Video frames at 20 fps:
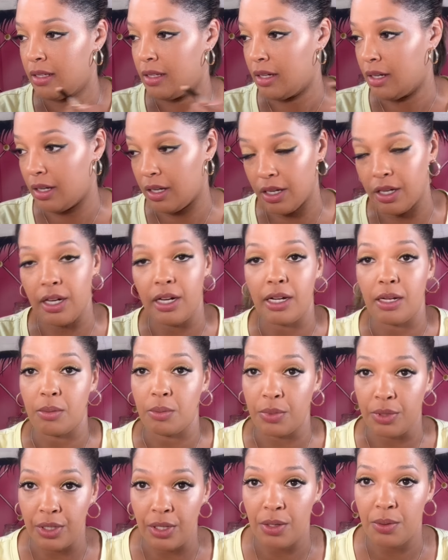All right, we
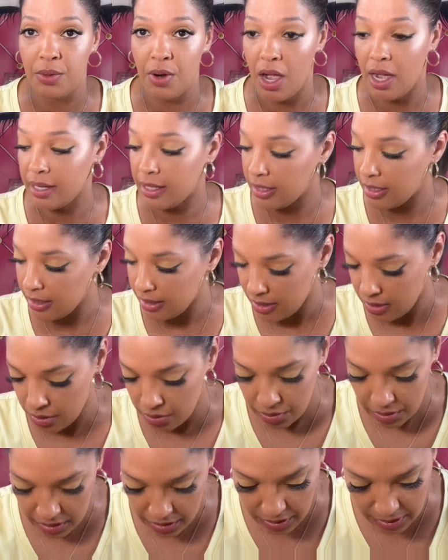gonna rock it. So
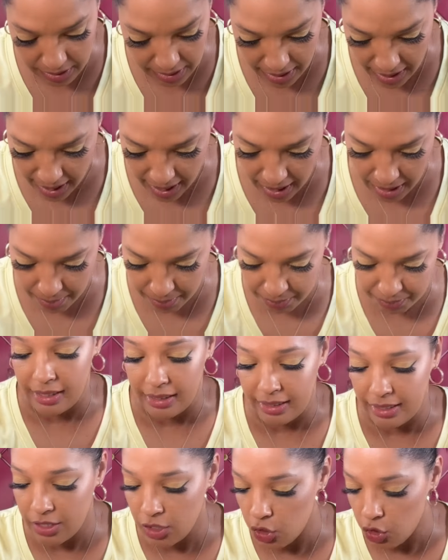here's that.
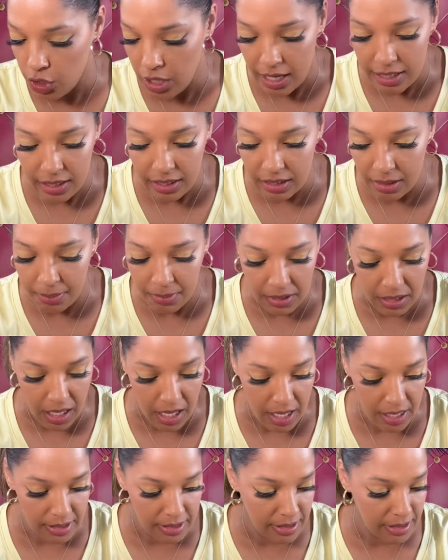Let's try the lip
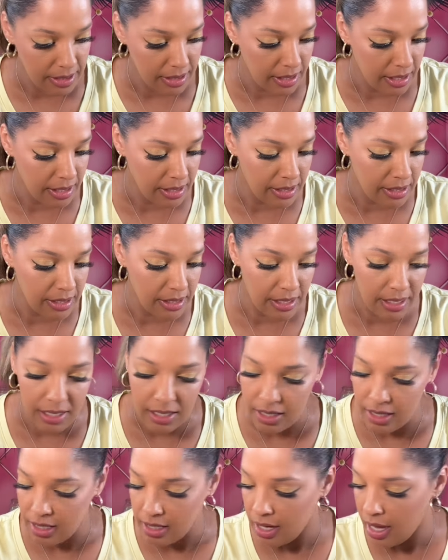gloss and
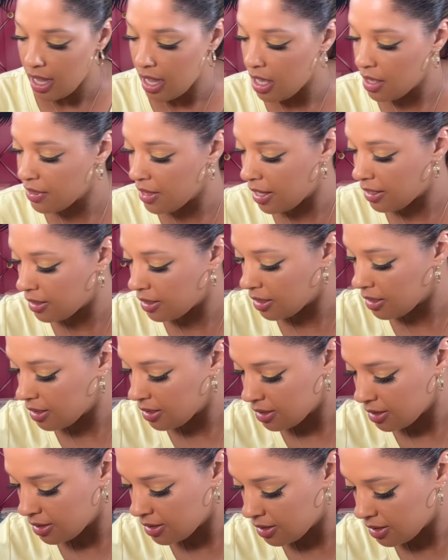see how that
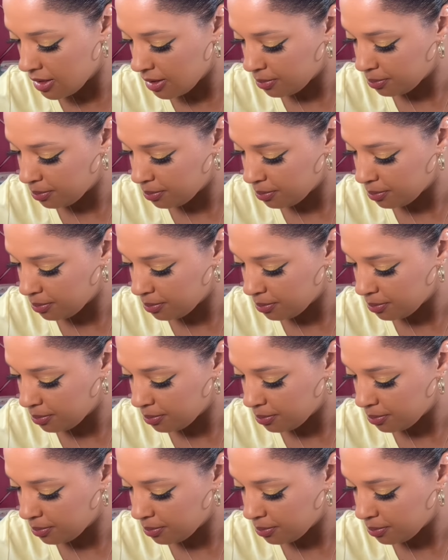does.